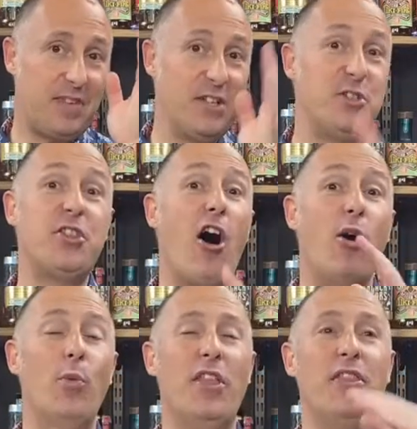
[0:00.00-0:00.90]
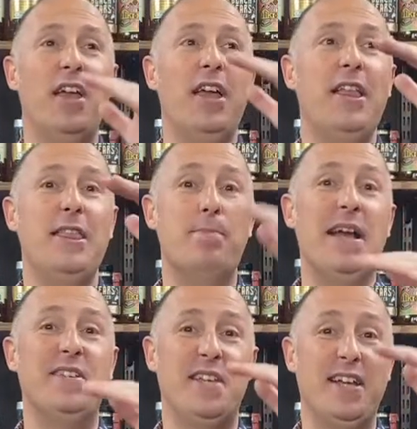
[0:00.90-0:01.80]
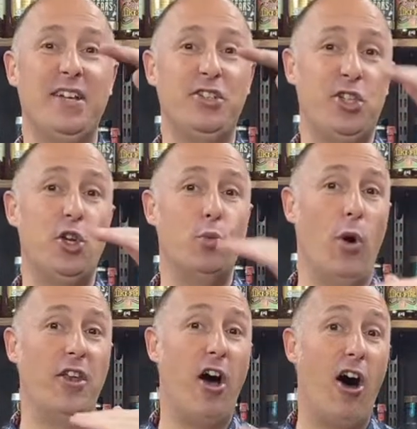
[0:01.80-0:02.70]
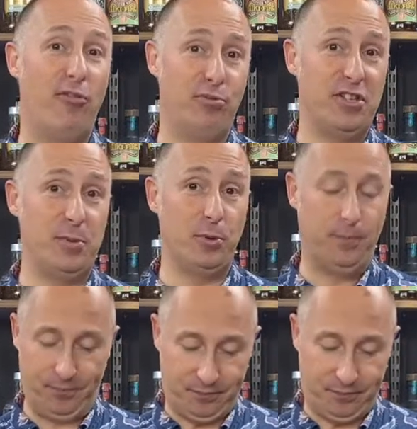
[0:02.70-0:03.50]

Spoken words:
start with the basic 2-1-half principle.